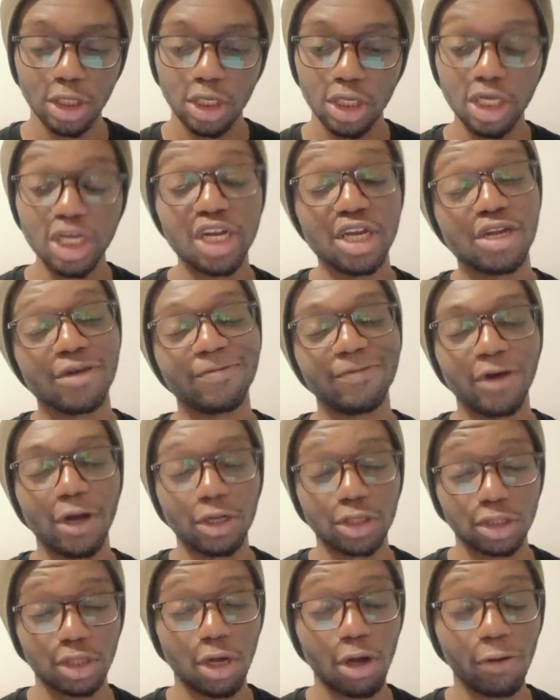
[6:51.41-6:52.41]
in the
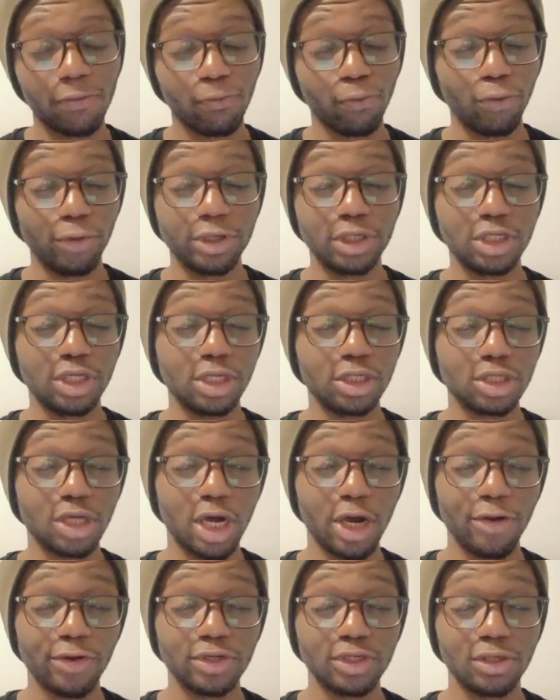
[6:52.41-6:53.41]
first half or in the
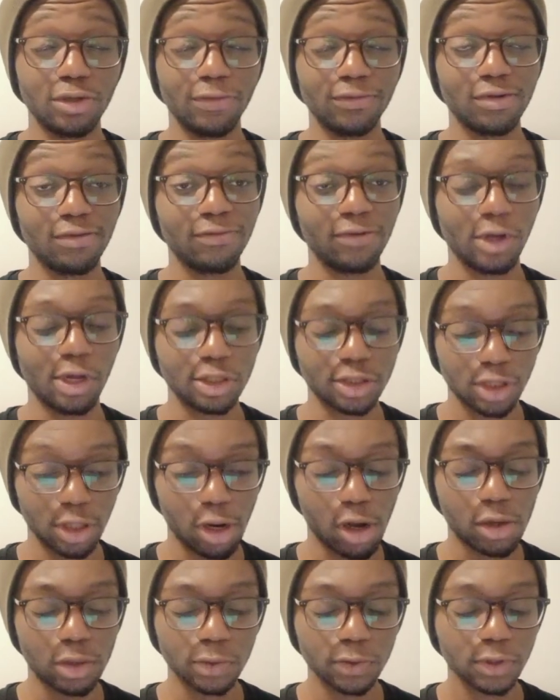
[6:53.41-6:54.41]
entirety of the first
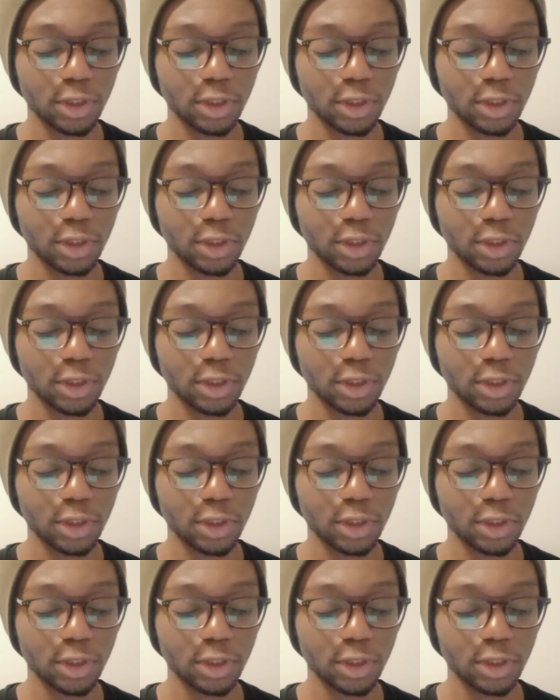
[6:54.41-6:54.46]
half.